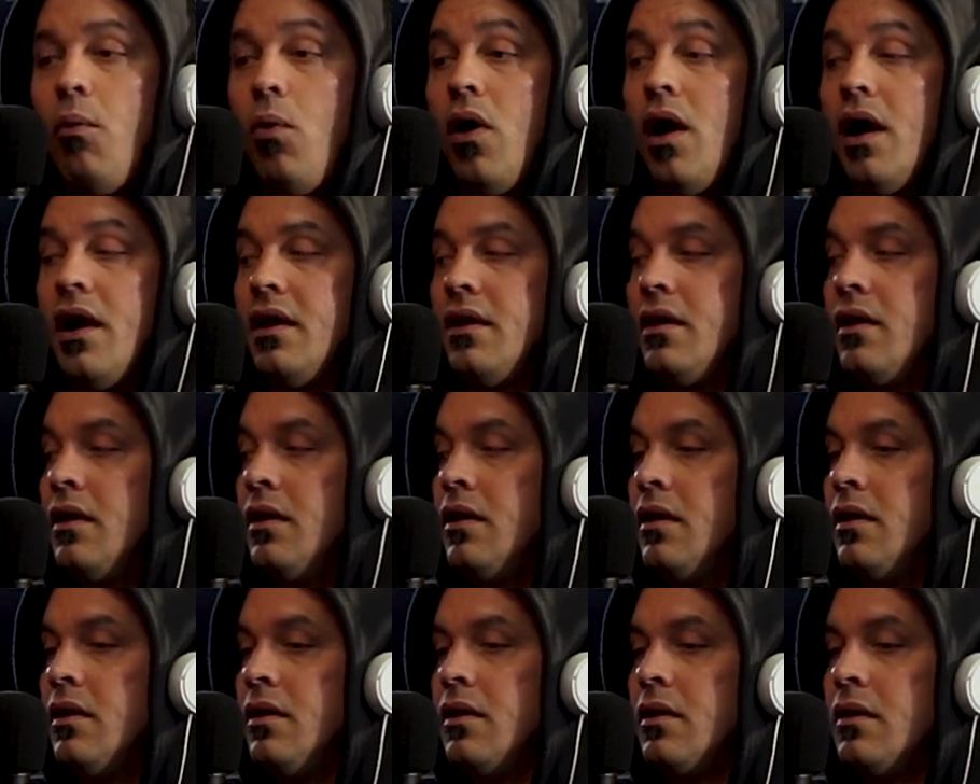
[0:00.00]
want
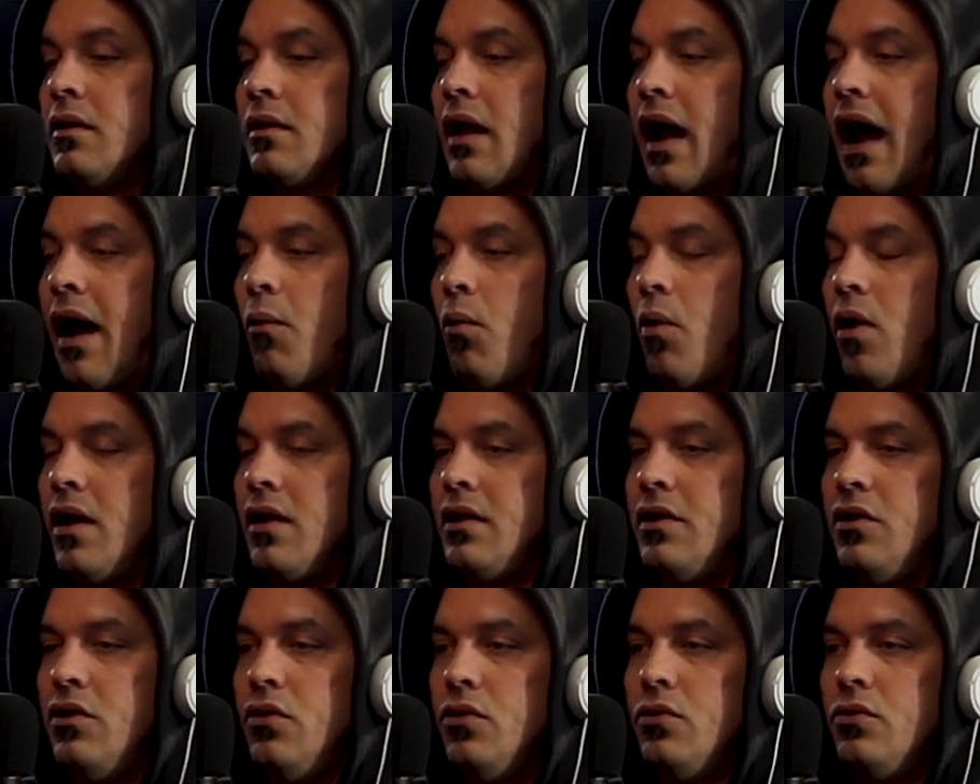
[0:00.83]
I
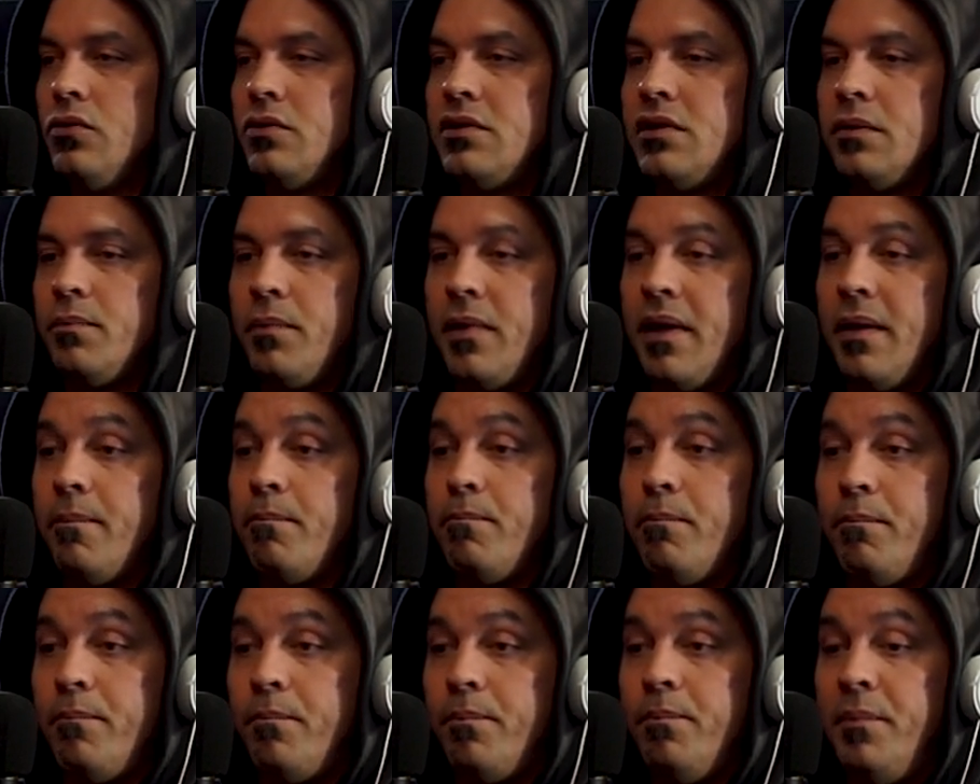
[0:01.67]
want you to
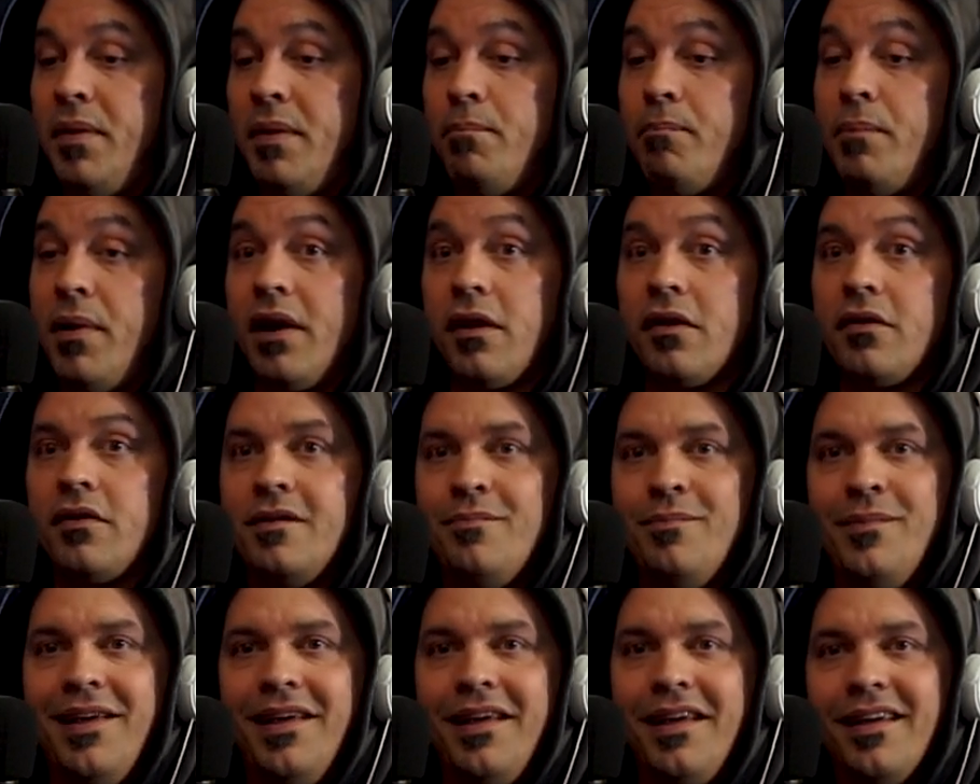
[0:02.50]
be, bigger
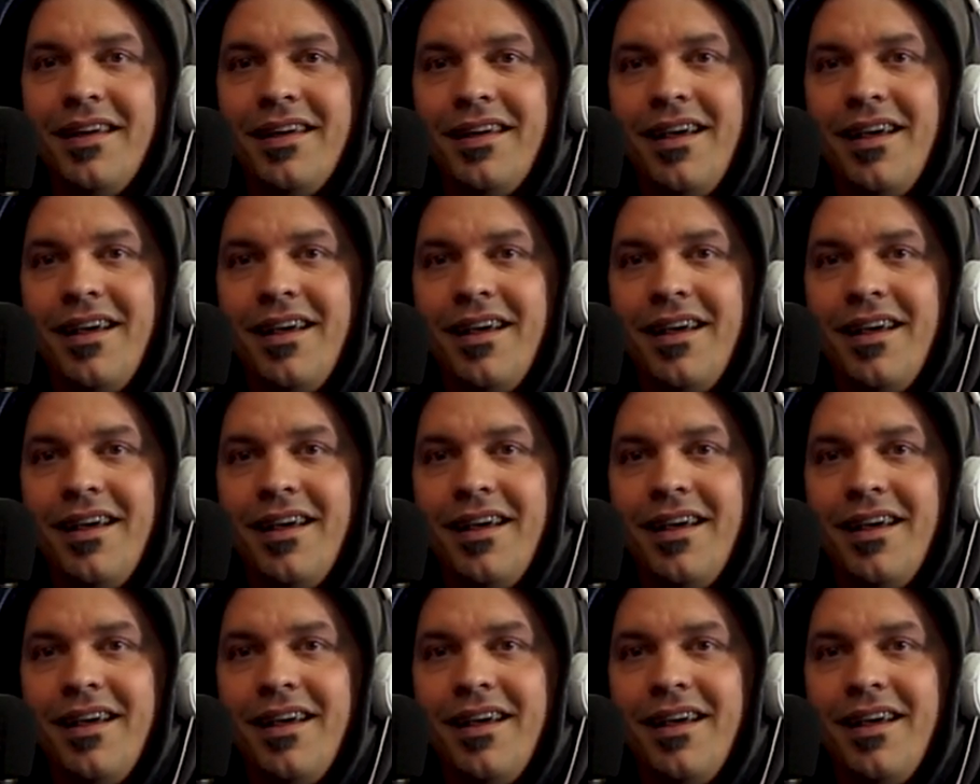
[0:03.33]
than me.